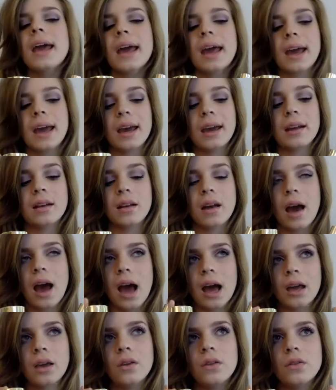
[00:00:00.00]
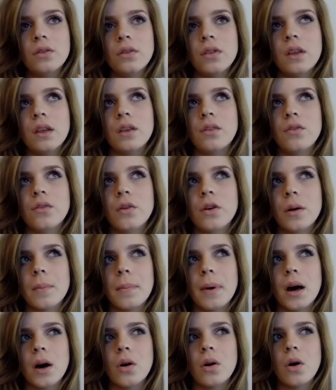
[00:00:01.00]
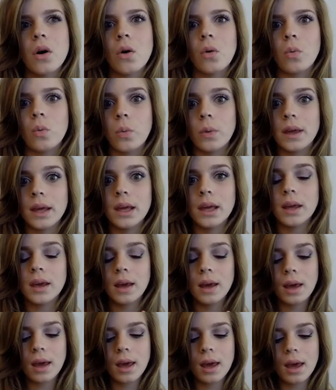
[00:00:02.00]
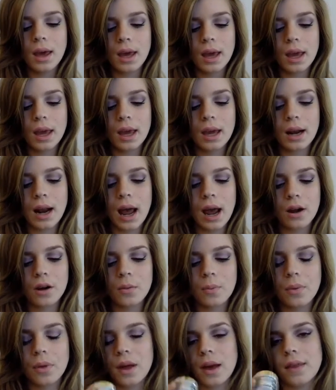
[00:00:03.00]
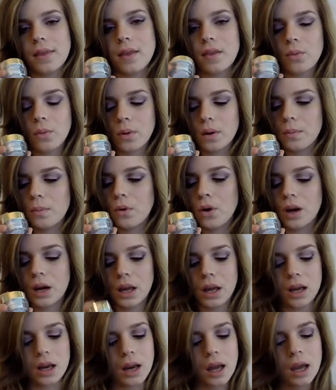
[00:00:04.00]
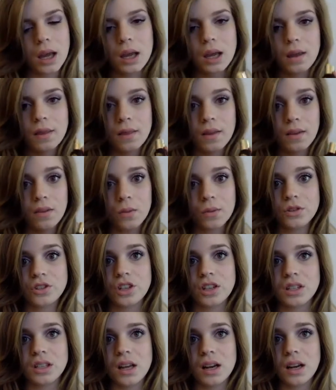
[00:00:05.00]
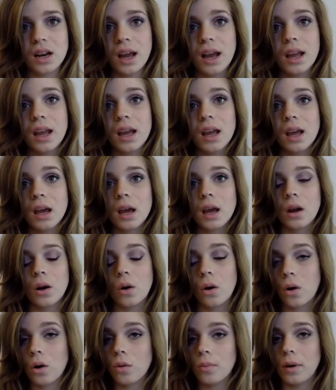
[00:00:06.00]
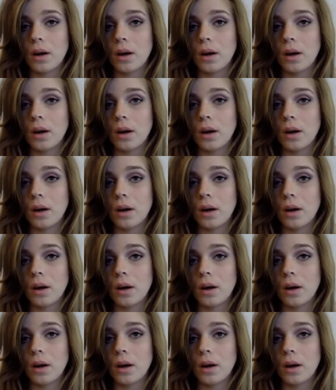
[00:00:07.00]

and I used these for about a week, and I had applied this one morning and night, and this one just at night, and oh